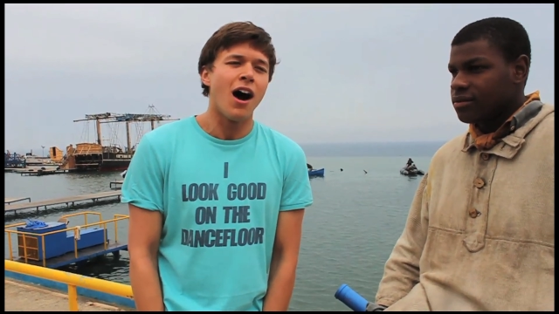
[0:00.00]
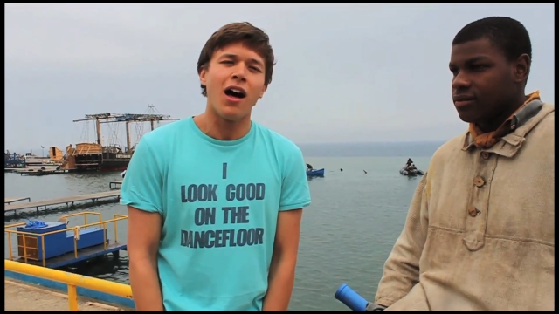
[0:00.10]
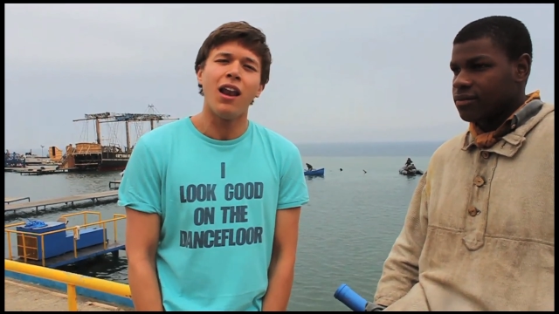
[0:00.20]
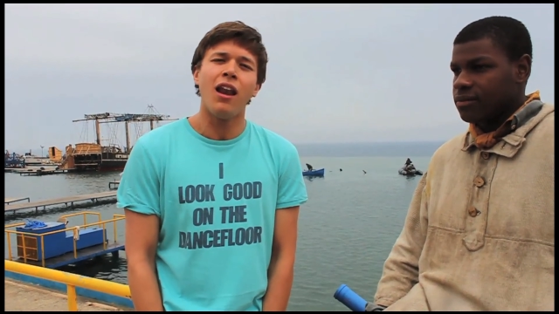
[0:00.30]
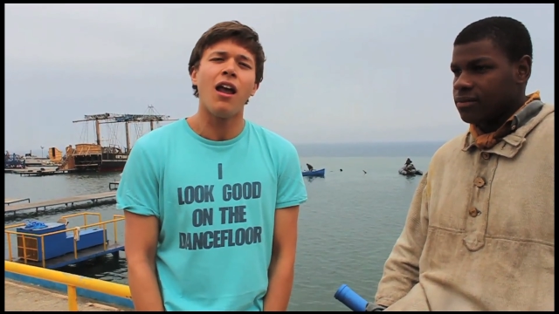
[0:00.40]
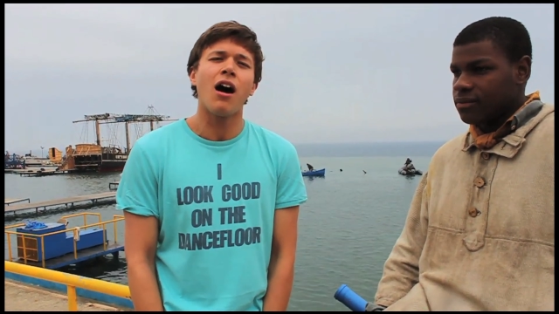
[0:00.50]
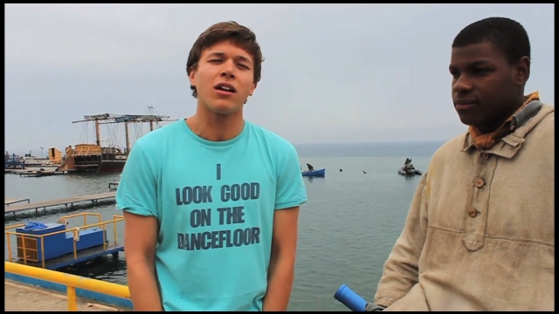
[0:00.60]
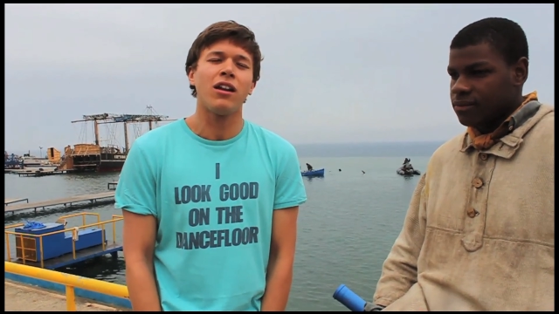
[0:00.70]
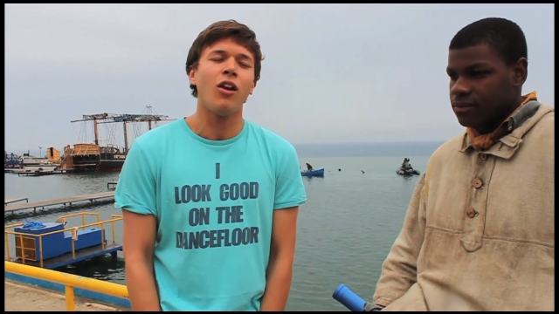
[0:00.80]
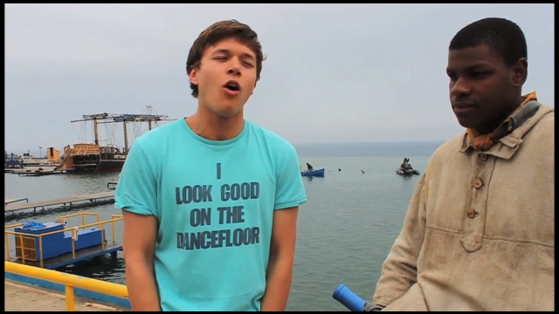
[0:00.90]
Speaker 1: a
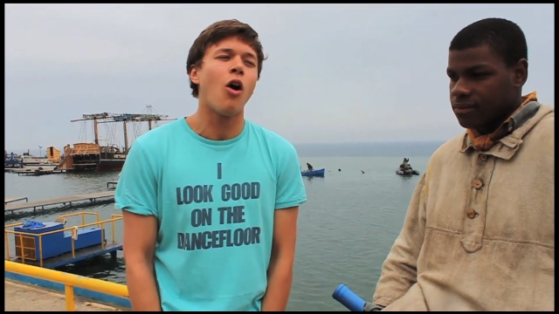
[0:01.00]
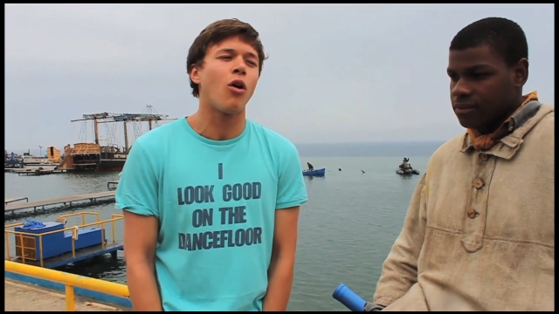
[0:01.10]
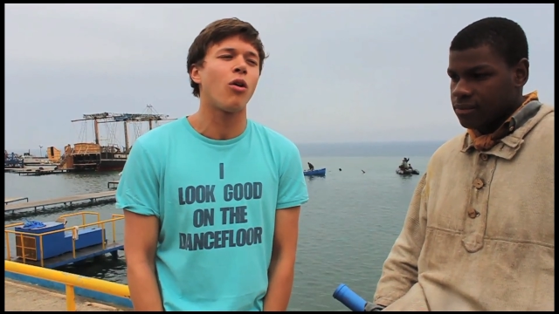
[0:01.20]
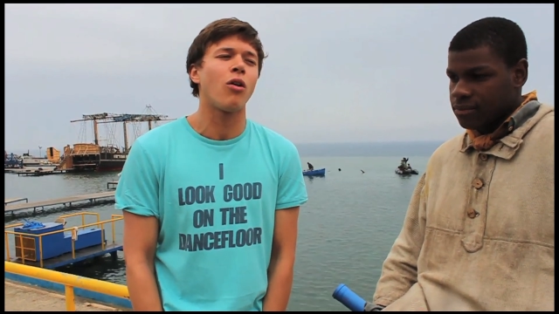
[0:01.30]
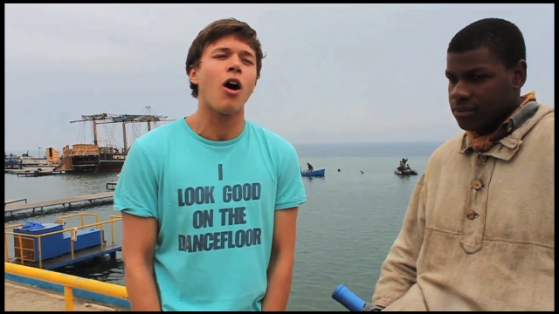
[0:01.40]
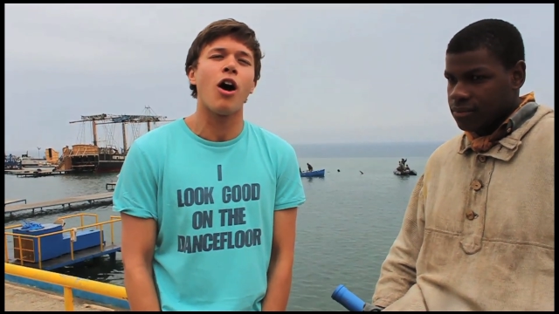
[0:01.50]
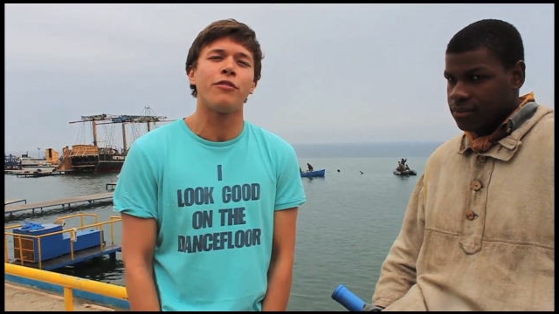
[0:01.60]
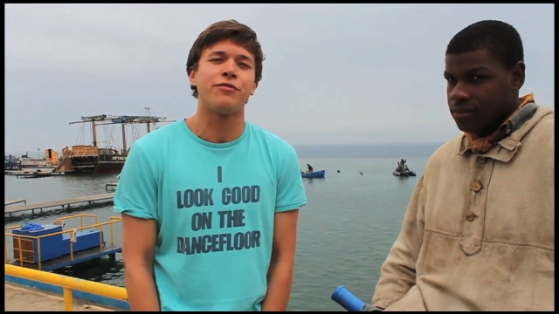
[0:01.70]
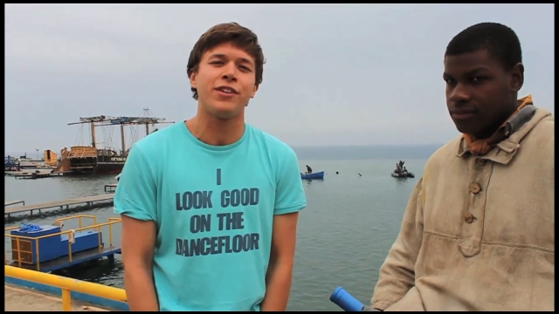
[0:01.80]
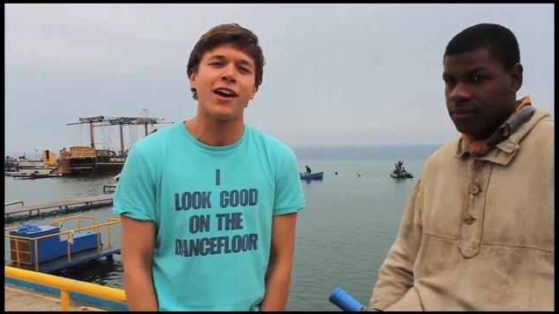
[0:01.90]
lore
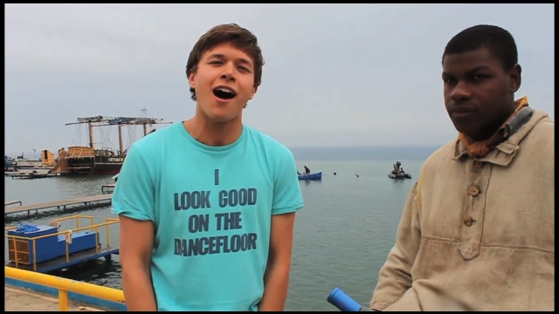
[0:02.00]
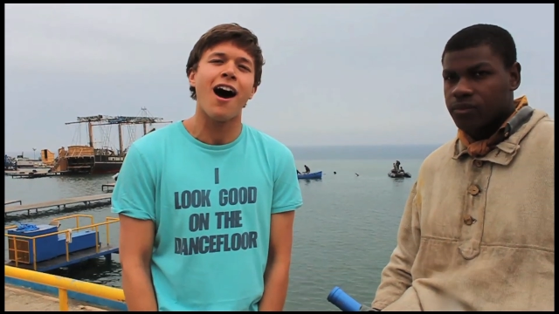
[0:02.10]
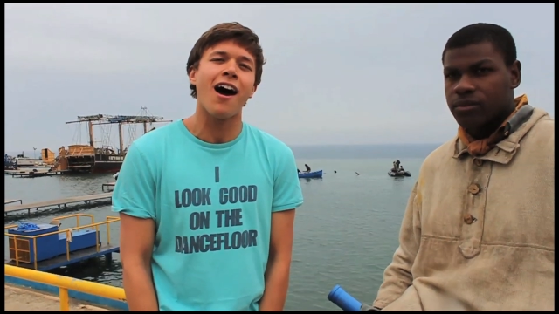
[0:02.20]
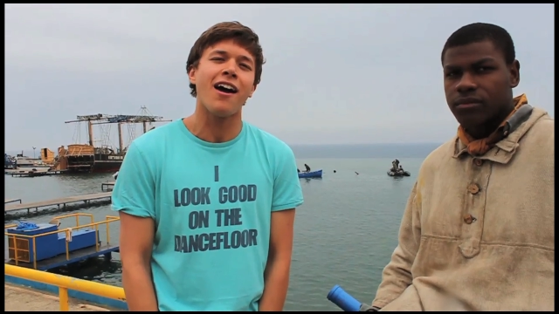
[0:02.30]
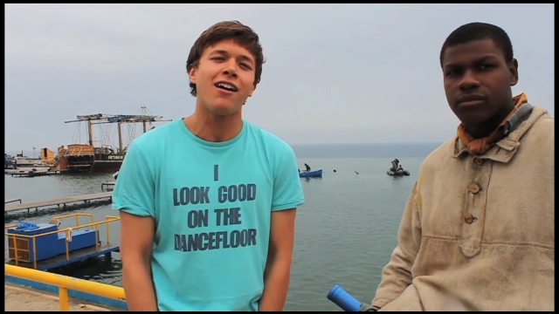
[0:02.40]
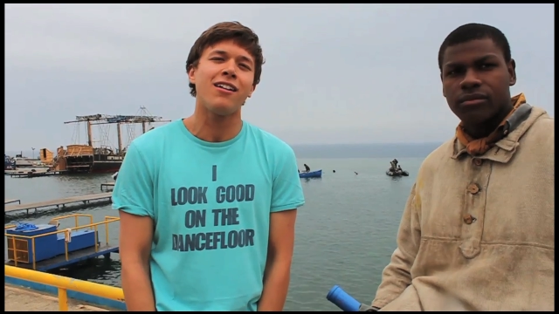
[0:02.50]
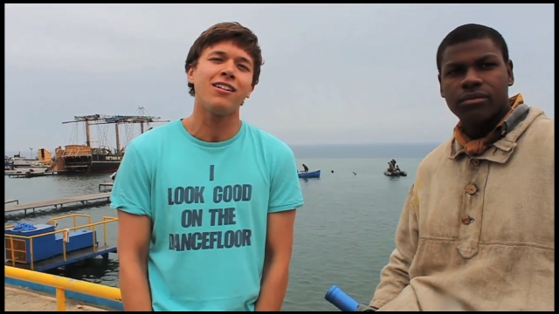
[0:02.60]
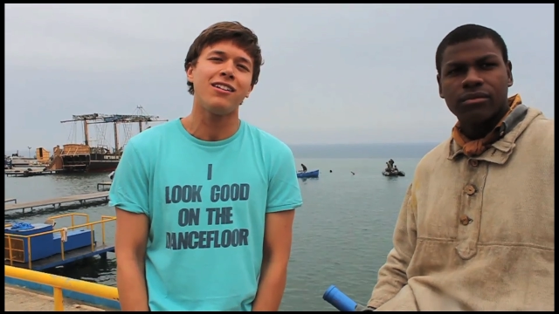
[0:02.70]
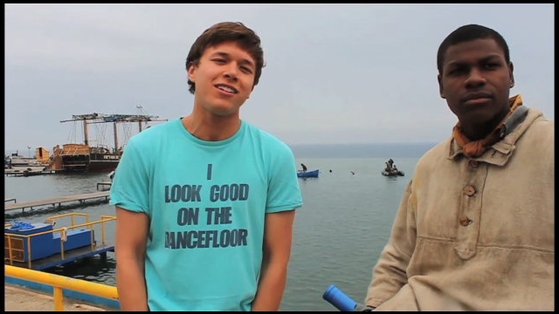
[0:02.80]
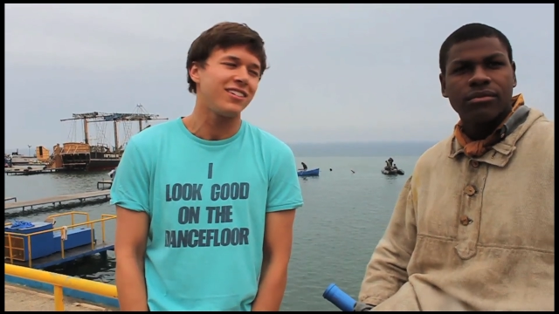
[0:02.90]
of the
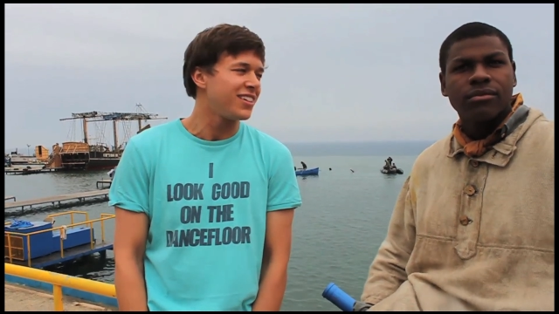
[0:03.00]
isle.